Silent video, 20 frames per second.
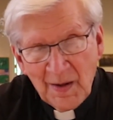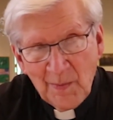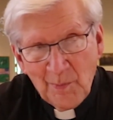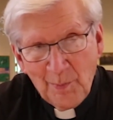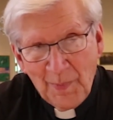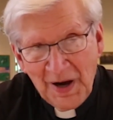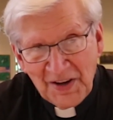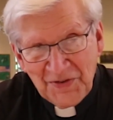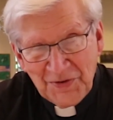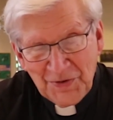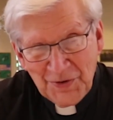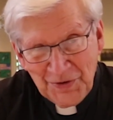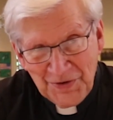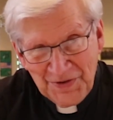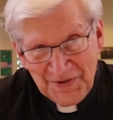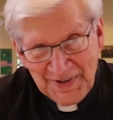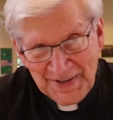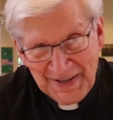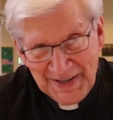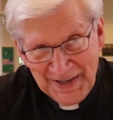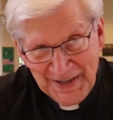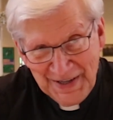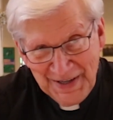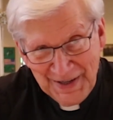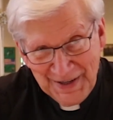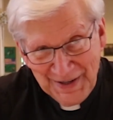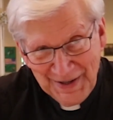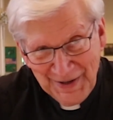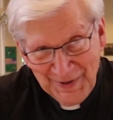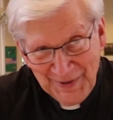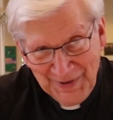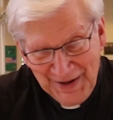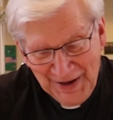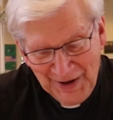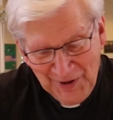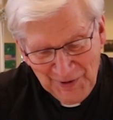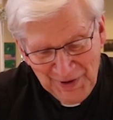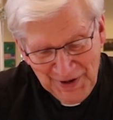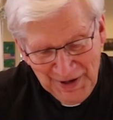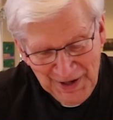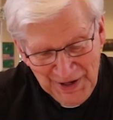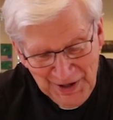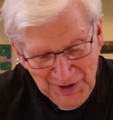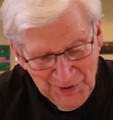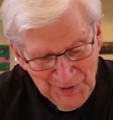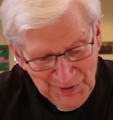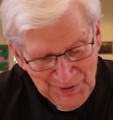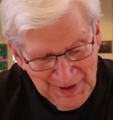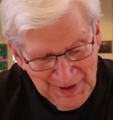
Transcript: mustard seed. Now here